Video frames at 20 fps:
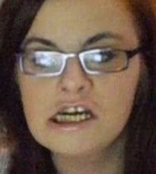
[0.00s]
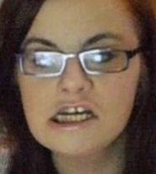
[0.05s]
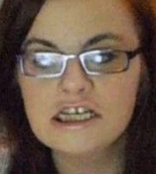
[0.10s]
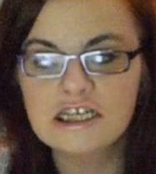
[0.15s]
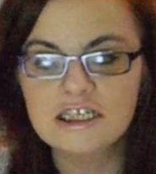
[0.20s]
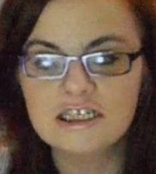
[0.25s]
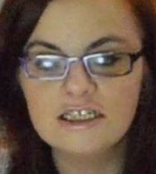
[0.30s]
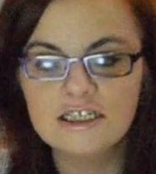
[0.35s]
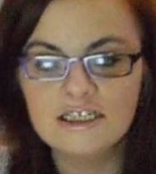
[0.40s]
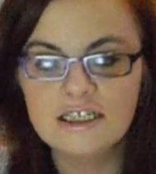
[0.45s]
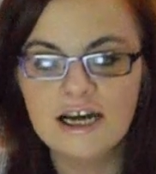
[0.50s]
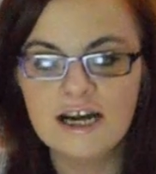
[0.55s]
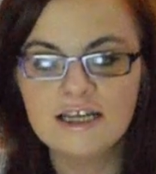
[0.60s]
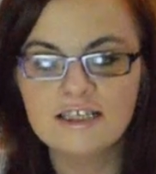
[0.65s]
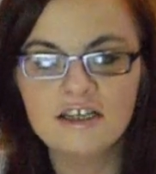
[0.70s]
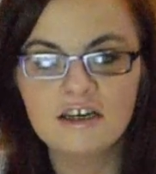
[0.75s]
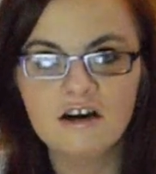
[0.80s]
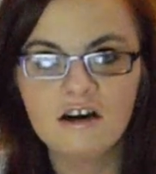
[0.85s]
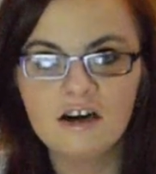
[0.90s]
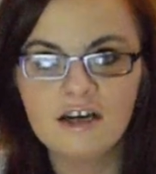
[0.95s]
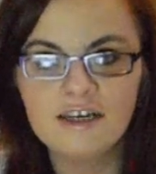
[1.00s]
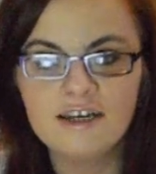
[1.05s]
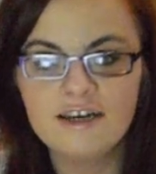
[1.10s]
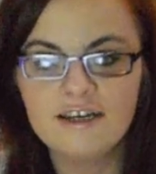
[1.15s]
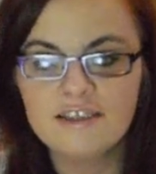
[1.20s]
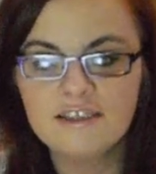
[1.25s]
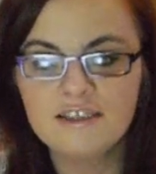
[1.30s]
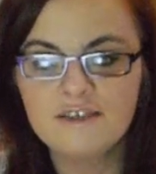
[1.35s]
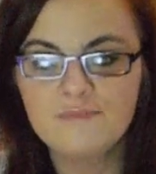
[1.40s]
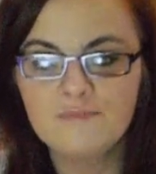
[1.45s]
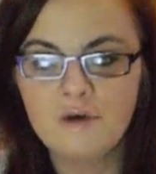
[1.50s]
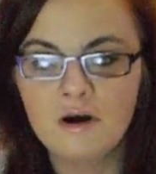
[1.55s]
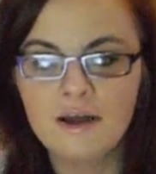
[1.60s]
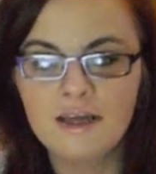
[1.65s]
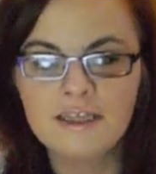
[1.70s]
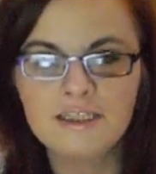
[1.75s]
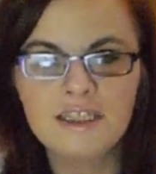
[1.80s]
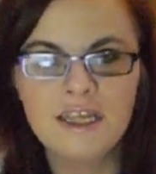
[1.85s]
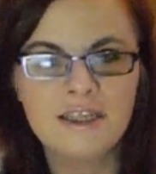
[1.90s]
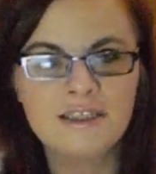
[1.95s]
good as a high-end, but
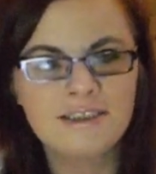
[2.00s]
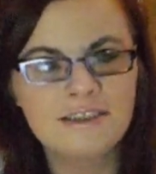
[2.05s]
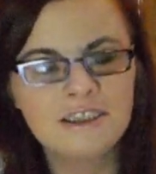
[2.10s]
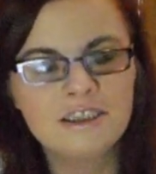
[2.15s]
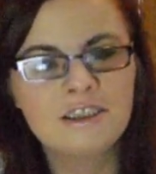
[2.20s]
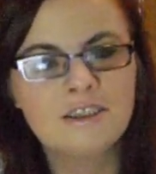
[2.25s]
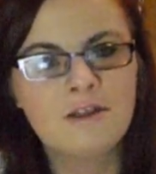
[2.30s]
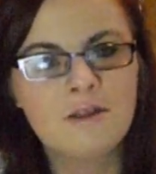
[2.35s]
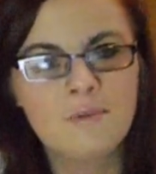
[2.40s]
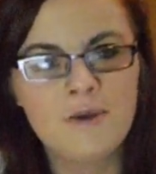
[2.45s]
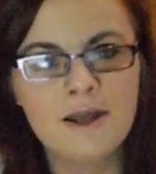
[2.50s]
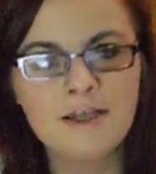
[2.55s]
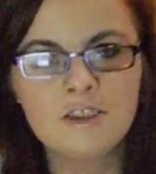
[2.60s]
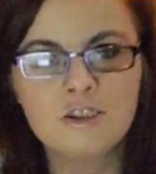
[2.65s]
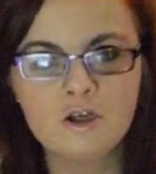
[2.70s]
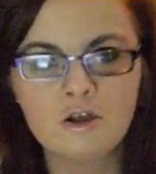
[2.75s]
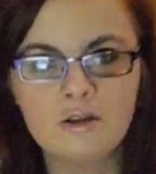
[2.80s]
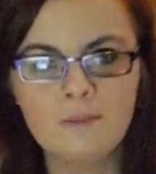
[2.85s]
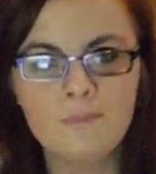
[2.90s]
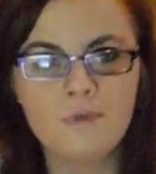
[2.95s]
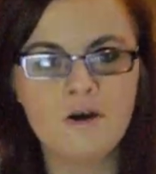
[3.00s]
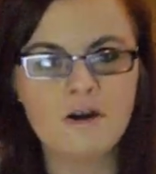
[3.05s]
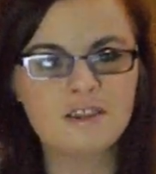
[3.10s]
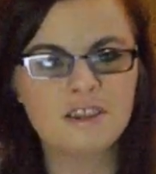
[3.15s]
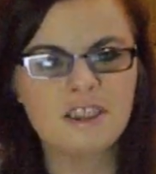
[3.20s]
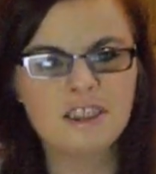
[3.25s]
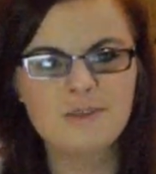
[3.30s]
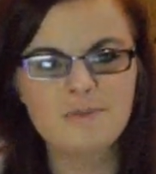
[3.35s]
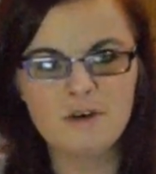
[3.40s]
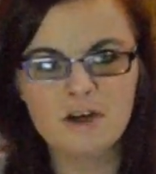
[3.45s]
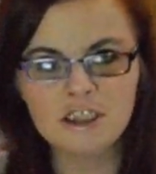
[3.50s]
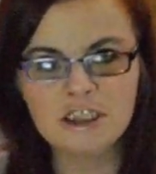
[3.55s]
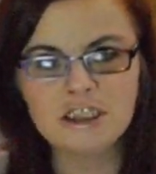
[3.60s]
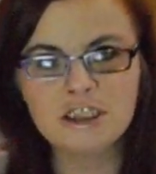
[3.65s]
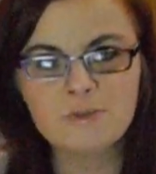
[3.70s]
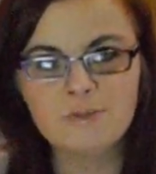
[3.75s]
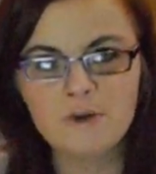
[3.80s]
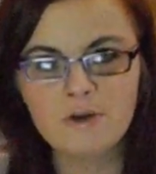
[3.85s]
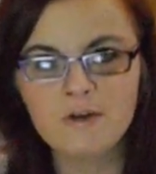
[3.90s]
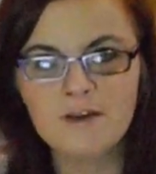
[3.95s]
it just depends on a person's budget
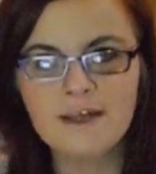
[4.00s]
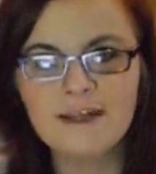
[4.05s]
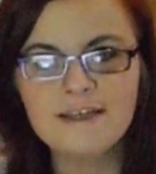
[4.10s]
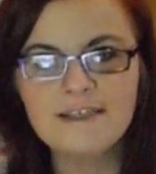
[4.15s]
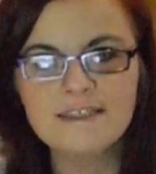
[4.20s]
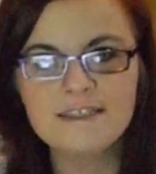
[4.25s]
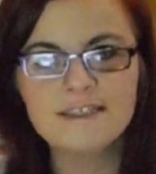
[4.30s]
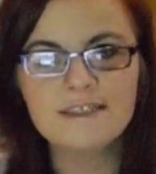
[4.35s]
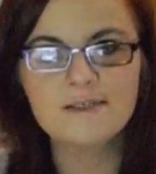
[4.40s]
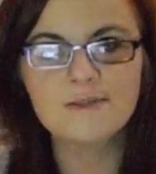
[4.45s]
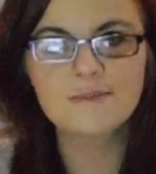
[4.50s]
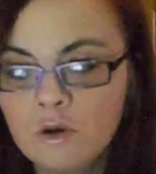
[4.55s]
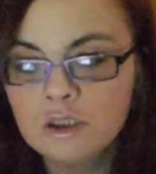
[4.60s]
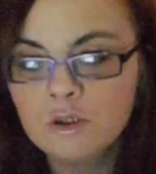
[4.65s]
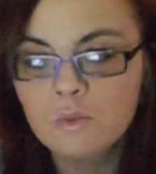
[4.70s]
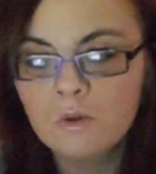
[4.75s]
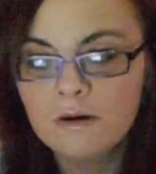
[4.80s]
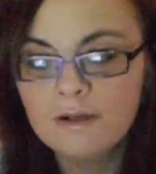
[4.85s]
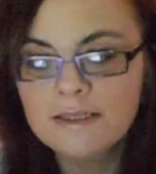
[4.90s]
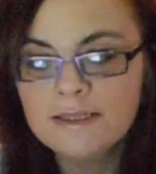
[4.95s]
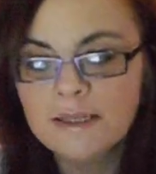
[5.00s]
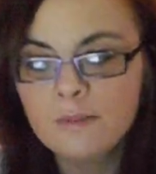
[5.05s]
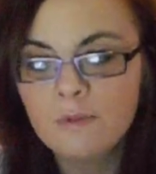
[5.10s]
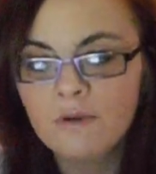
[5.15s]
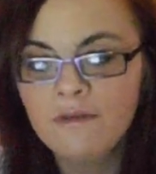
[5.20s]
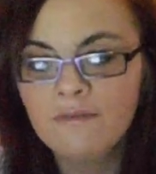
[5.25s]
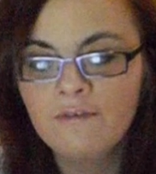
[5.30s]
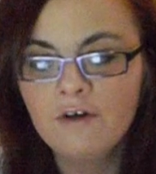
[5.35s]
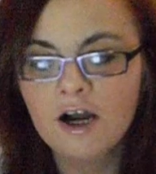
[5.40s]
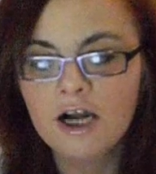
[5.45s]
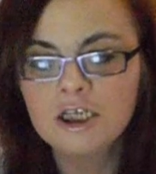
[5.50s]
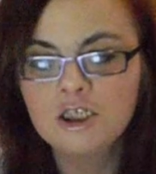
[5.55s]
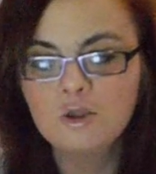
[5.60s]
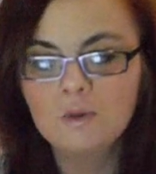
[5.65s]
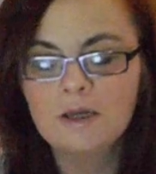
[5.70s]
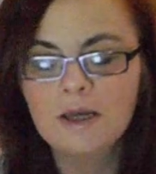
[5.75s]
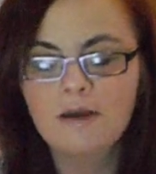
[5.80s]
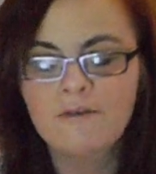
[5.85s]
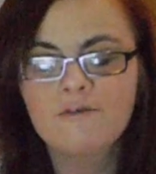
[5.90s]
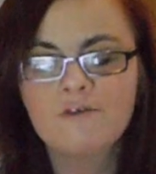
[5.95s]
to be honest one tip of advice you'll
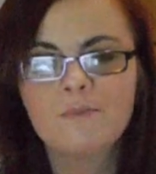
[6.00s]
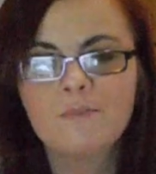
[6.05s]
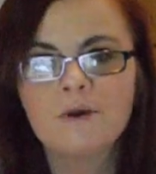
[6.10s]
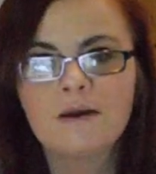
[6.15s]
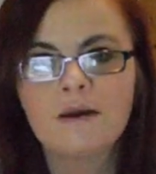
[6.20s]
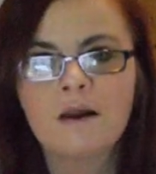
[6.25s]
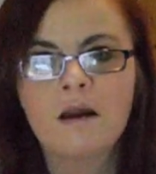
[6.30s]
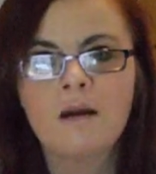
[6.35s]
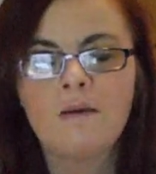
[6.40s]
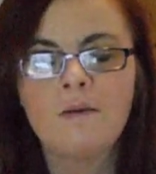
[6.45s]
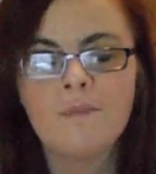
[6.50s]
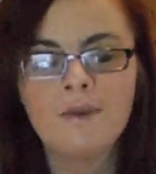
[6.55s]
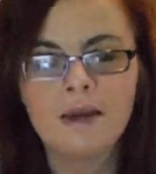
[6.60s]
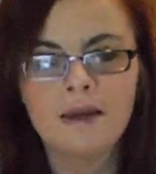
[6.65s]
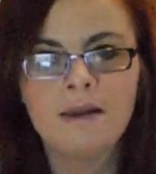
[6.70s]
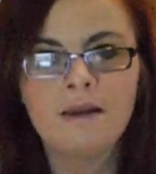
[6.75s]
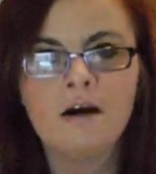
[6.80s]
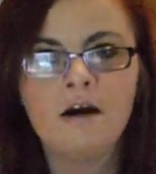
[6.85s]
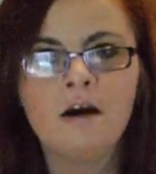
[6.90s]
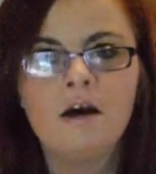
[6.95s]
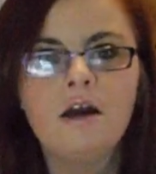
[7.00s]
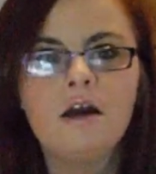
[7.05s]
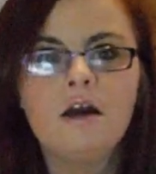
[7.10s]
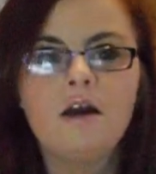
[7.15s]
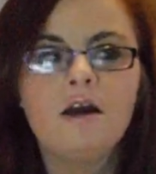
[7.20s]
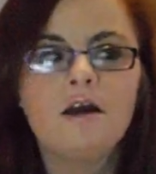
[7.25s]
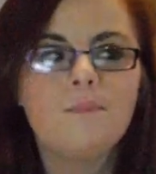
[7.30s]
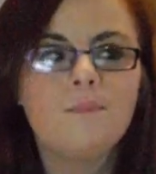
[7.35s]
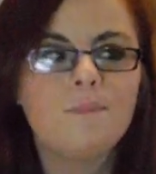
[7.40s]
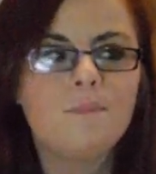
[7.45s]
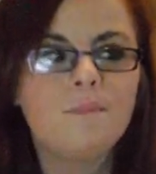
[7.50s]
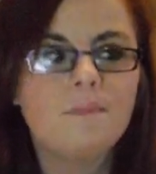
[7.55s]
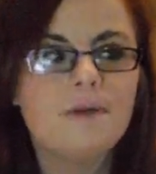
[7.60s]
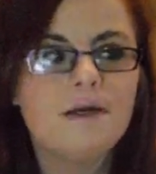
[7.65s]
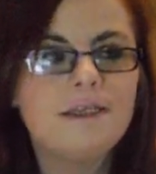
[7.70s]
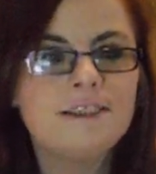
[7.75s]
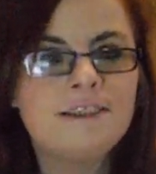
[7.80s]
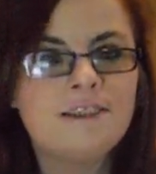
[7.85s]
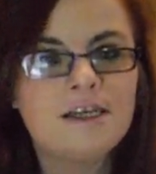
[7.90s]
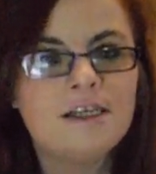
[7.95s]
give for a be- beginner:
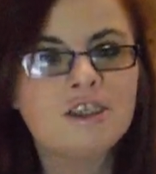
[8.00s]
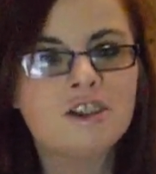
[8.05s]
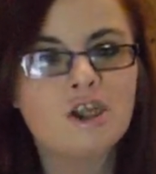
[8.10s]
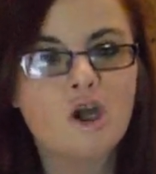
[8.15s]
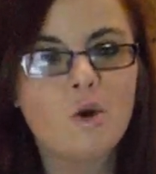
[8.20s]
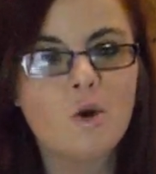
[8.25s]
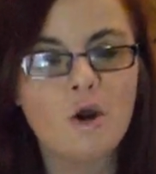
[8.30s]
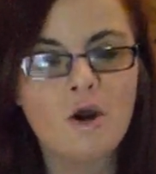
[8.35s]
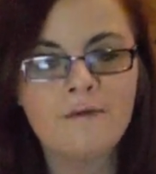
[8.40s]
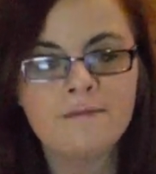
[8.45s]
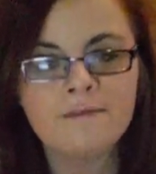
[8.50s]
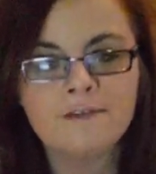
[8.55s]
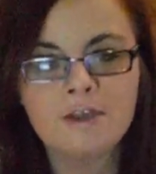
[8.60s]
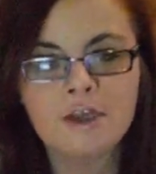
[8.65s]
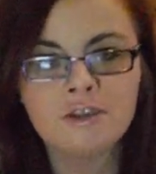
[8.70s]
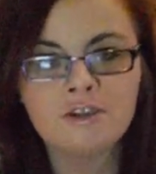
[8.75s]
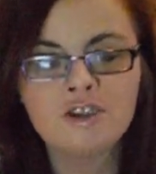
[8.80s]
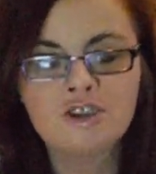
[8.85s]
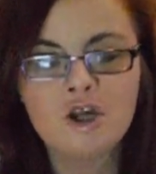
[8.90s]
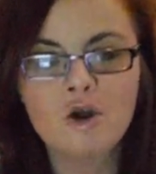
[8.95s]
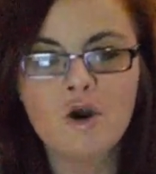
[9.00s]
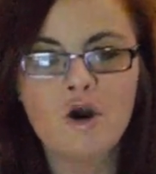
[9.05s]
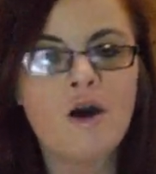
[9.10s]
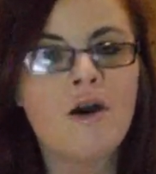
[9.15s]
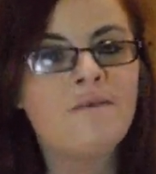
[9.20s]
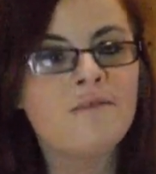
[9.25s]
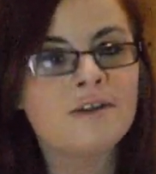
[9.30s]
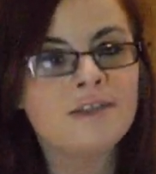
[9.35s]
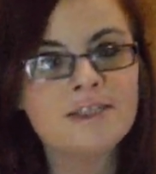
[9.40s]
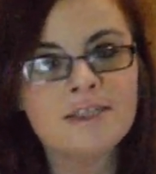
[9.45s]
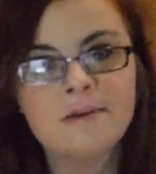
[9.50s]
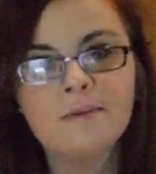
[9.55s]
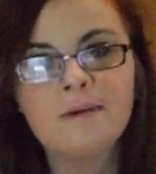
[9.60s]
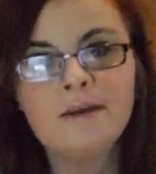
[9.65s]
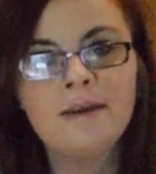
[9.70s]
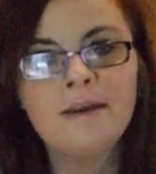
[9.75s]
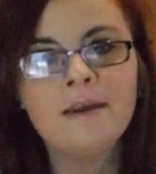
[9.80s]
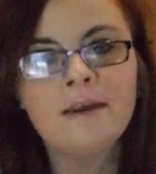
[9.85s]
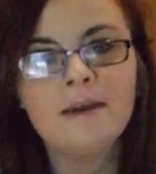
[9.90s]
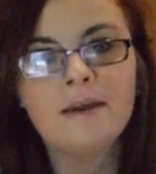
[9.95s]
just don't over, just don't overdo
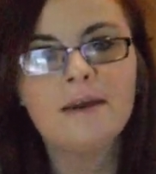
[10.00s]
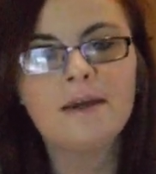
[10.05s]
it.